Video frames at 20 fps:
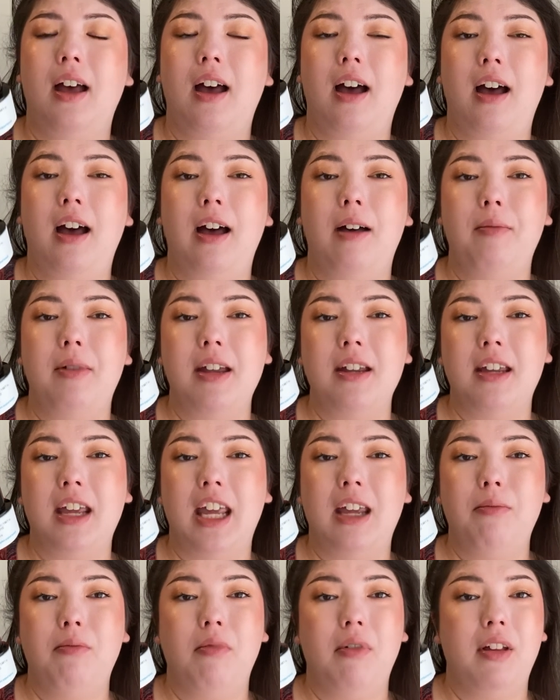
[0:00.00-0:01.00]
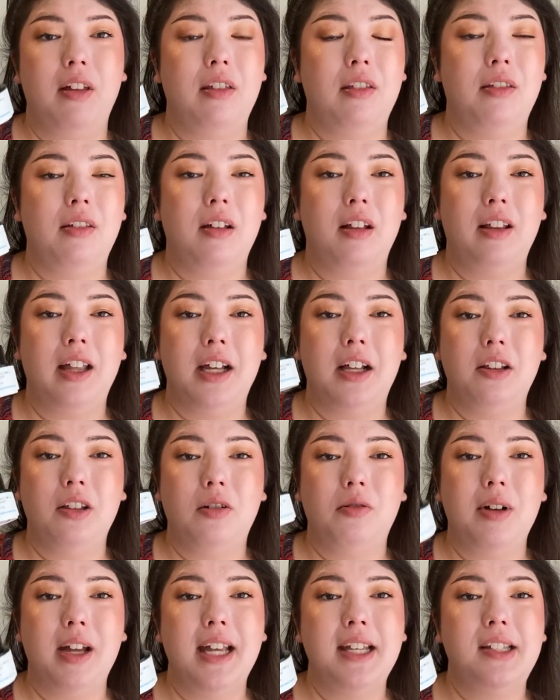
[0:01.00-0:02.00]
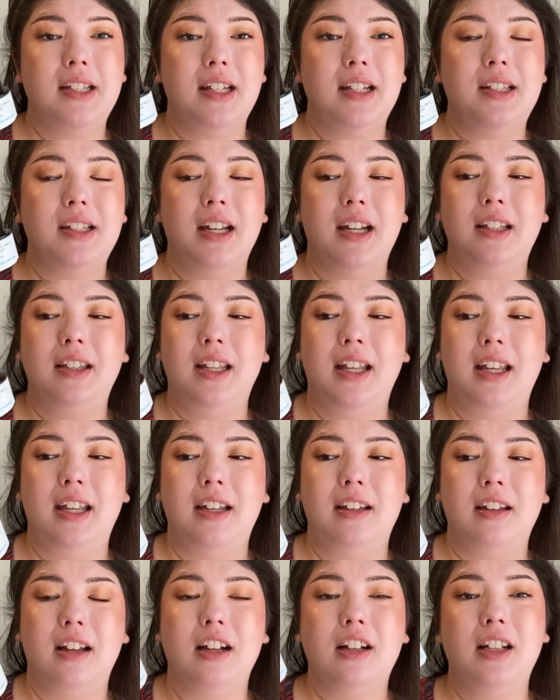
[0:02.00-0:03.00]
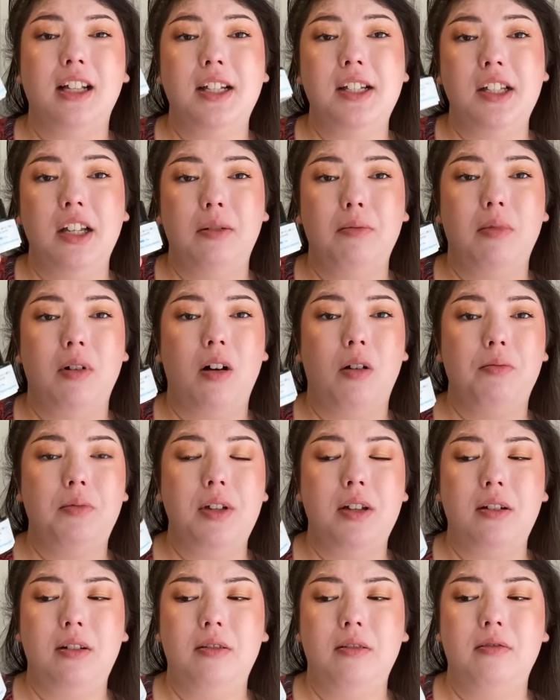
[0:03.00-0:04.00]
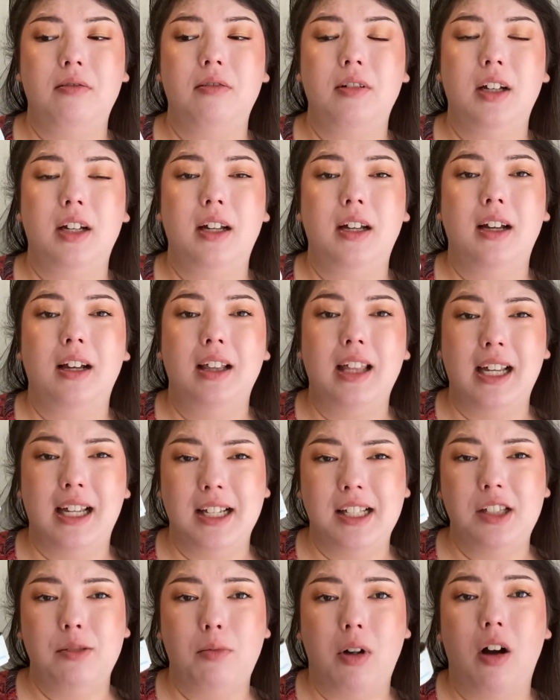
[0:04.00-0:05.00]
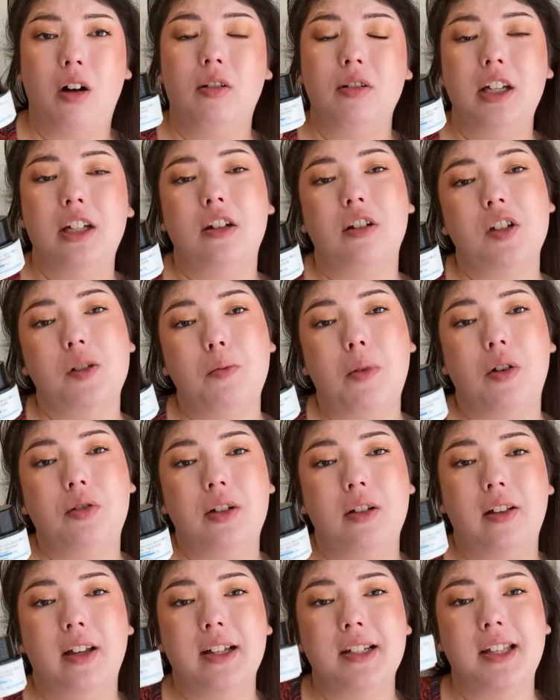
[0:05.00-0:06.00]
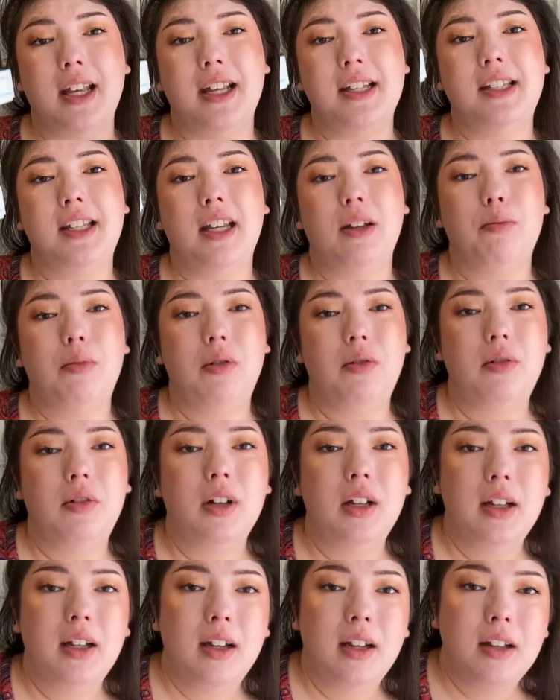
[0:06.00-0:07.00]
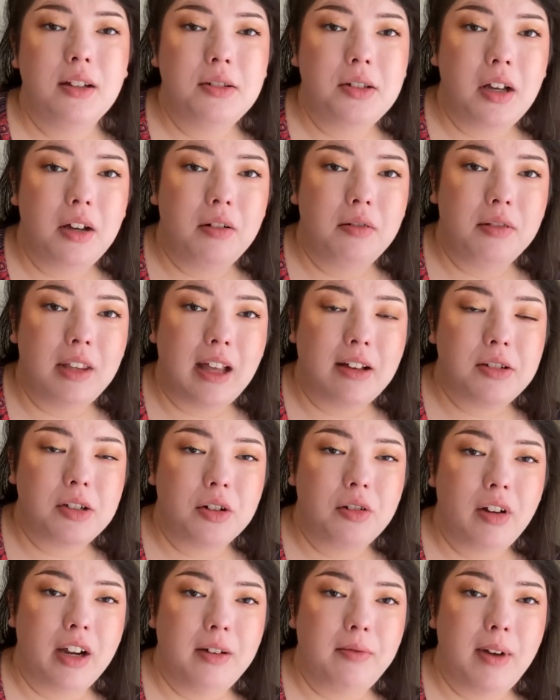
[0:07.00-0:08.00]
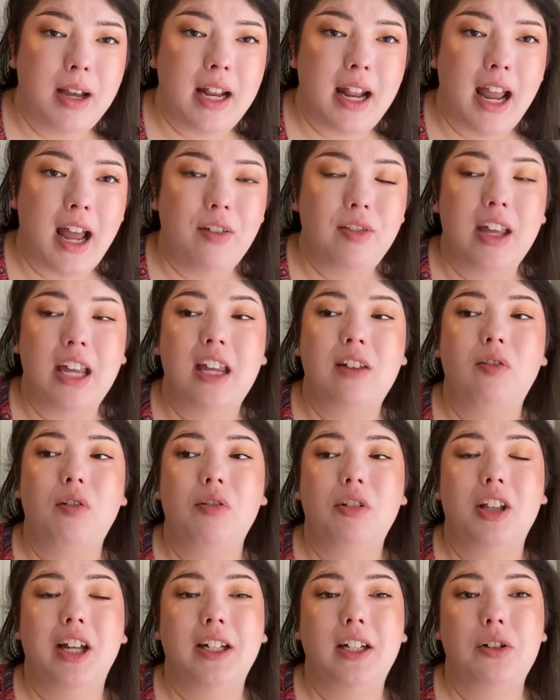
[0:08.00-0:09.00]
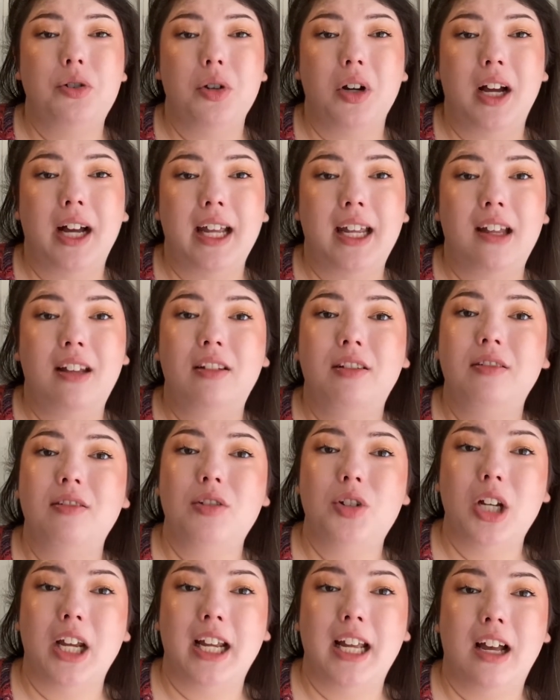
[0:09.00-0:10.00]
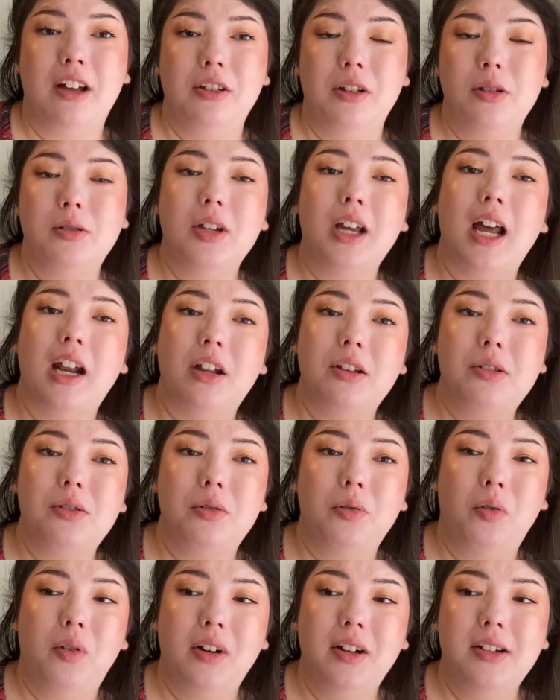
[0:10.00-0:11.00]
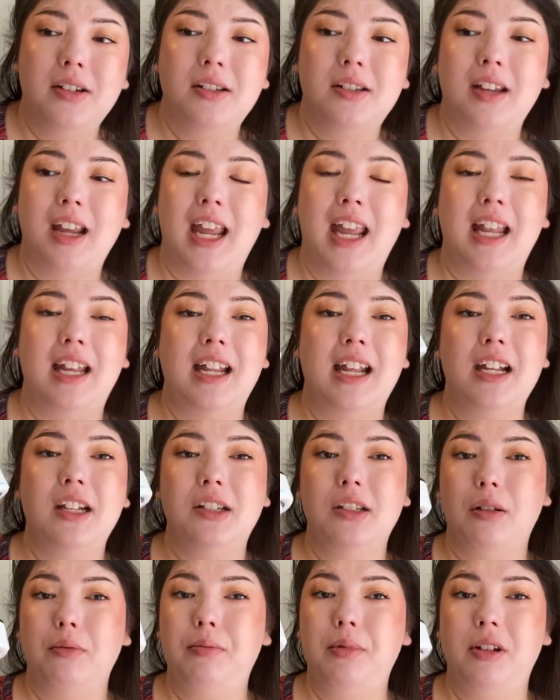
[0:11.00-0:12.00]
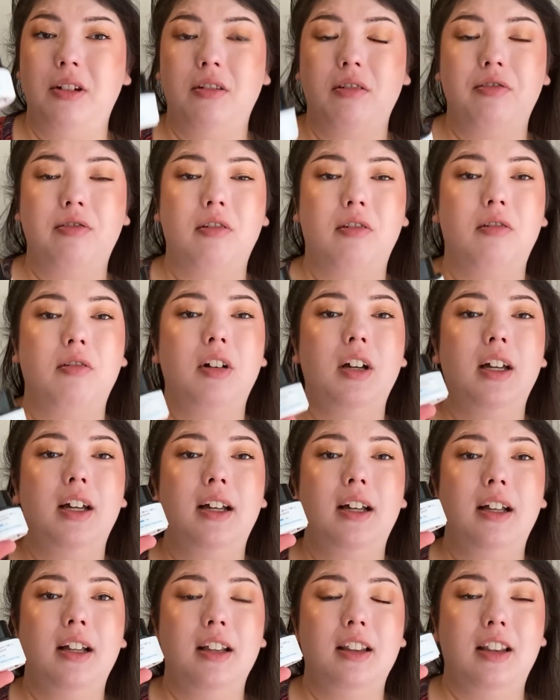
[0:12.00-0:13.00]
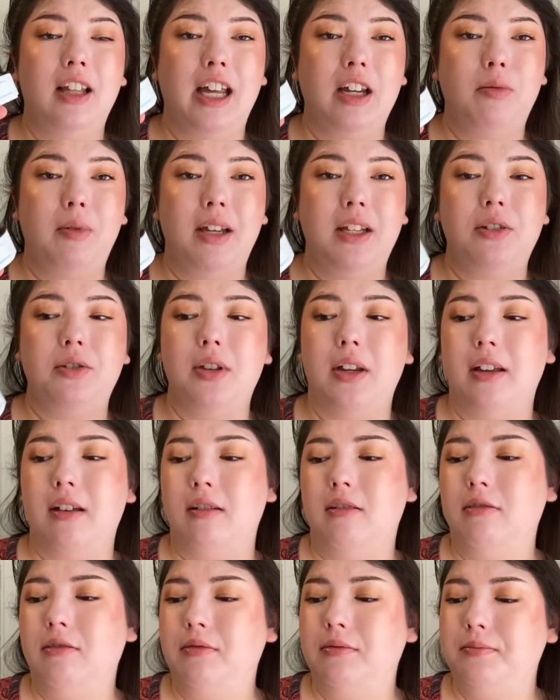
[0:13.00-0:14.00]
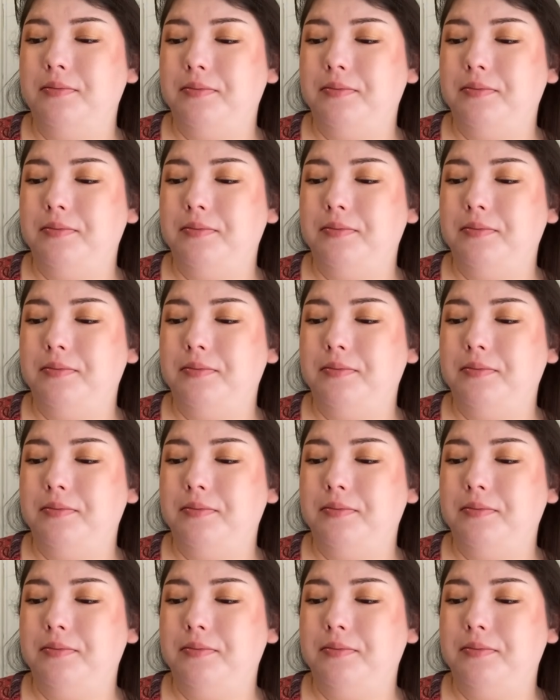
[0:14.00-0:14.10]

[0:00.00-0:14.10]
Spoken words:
It came with like a little essence and then a cleansing balm too, like a small, you know, small deluxe size sample. So that was a great way to have that. If you would like to try it, check out those kind of stores. And it's a beautiful lightweight gel.